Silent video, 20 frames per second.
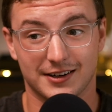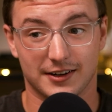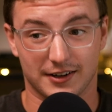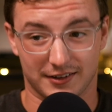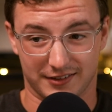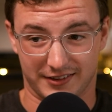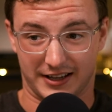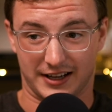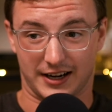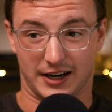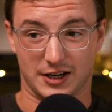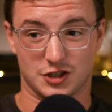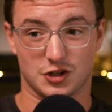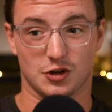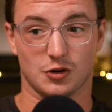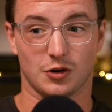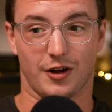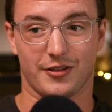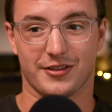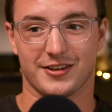that I
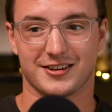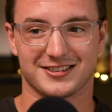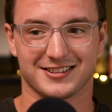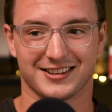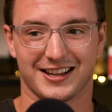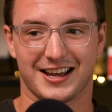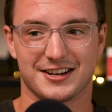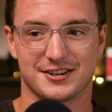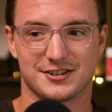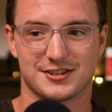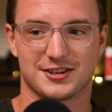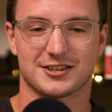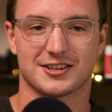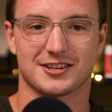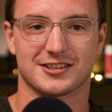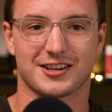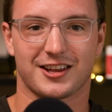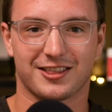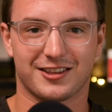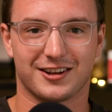shoot on this lens, just
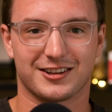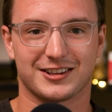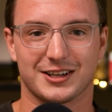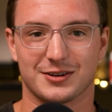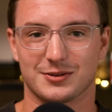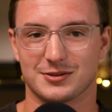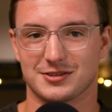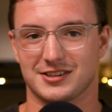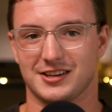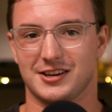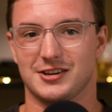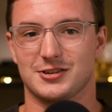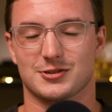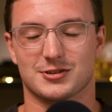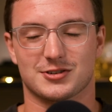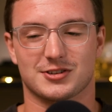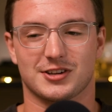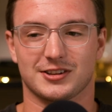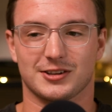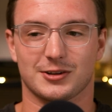because I thought that was an
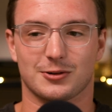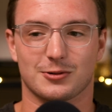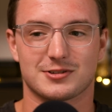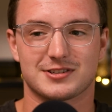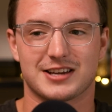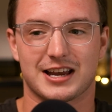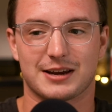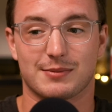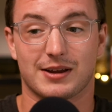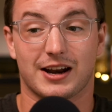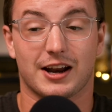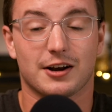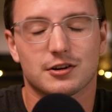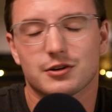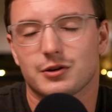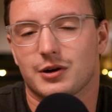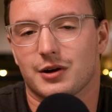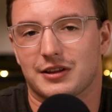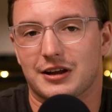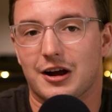interesting little segment. I don't
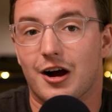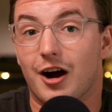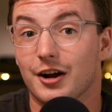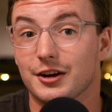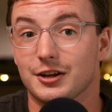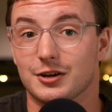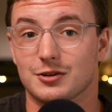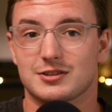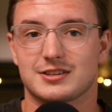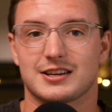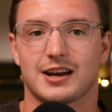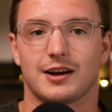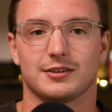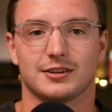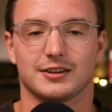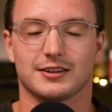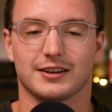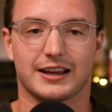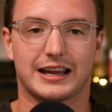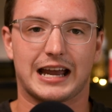know how the audio
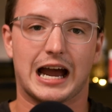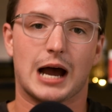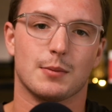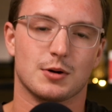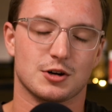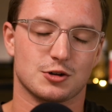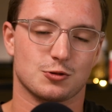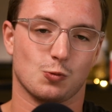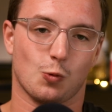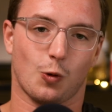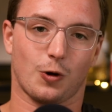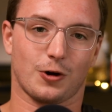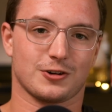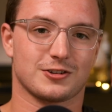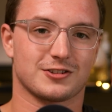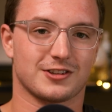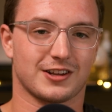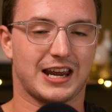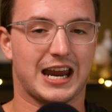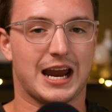sounded, like how much
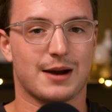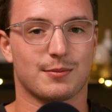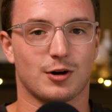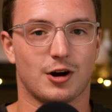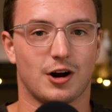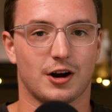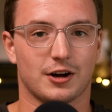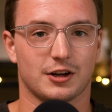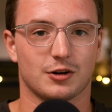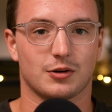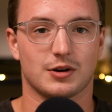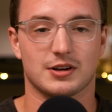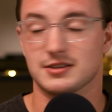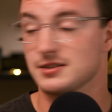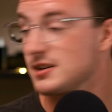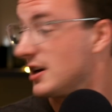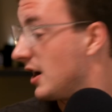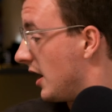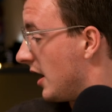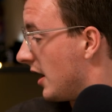worse the camera audio
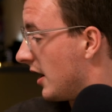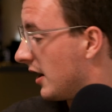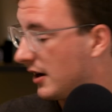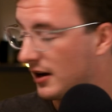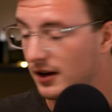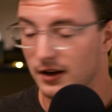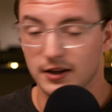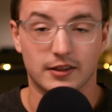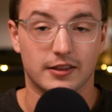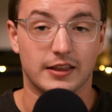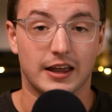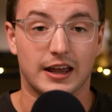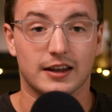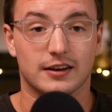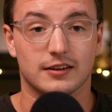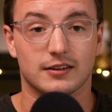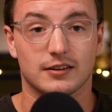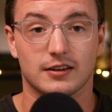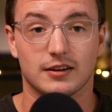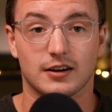is
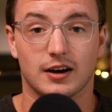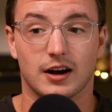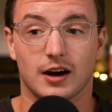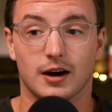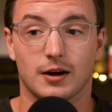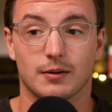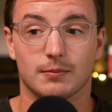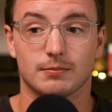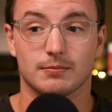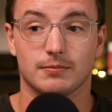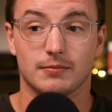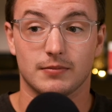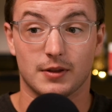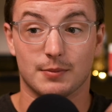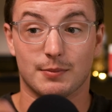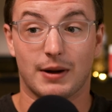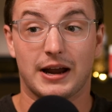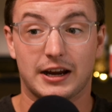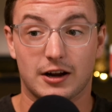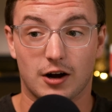than the
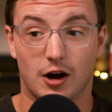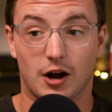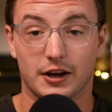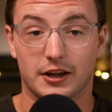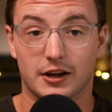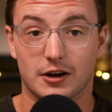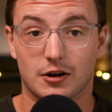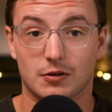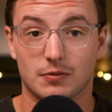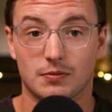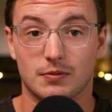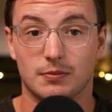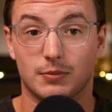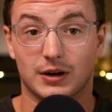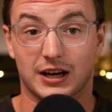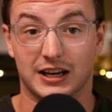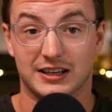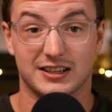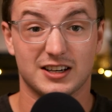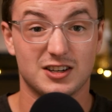mic audio.
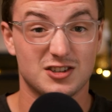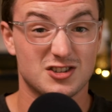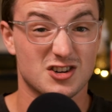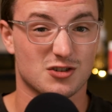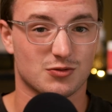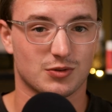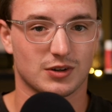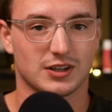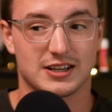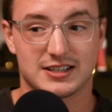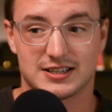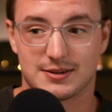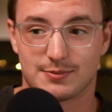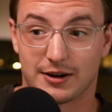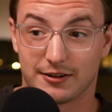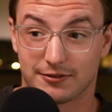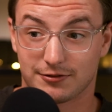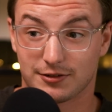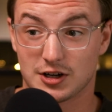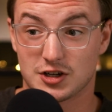But I did just realize that
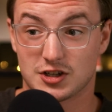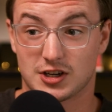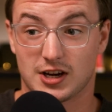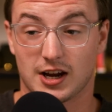my fridge